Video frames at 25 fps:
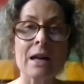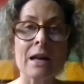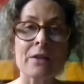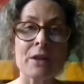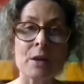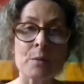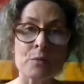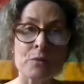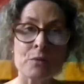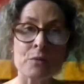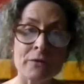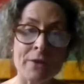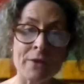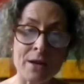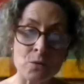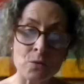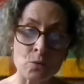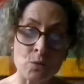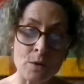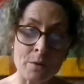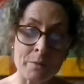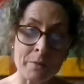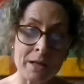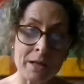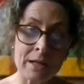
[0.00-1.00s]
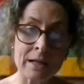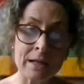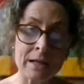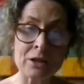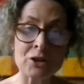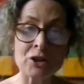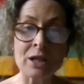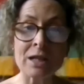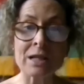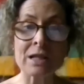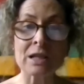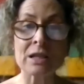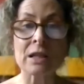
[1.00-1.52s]
that prevent women and
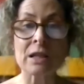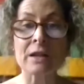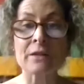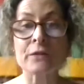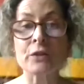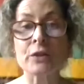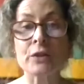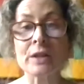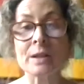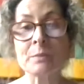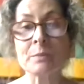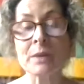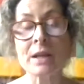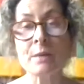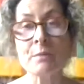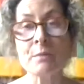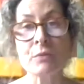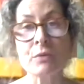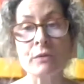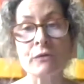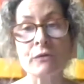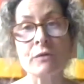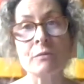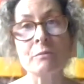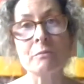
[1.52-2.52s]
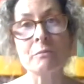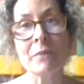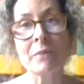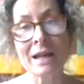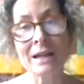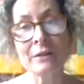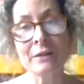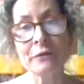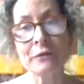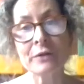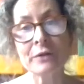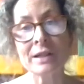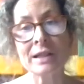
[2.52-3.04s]
gender diverse people from
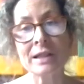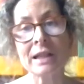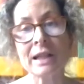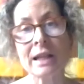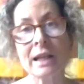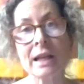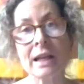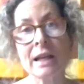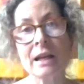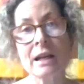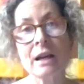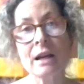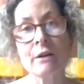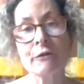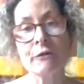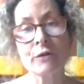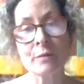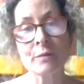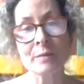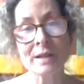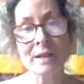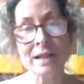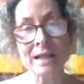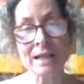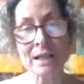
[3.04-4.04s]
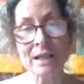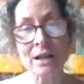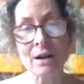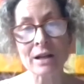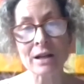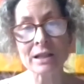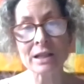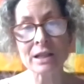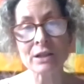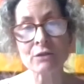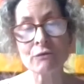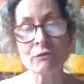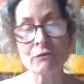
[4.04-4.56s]
benefiting from
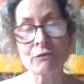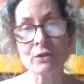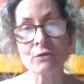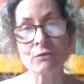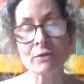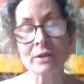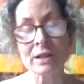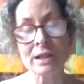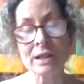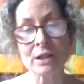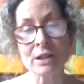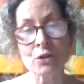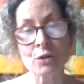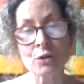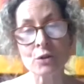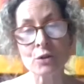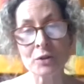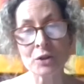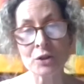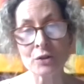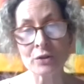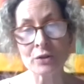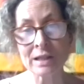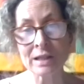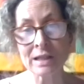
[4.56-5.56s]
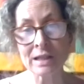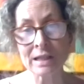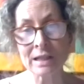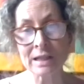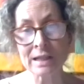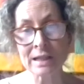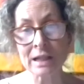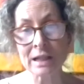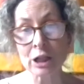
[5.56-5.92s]
society's resources and opportunities,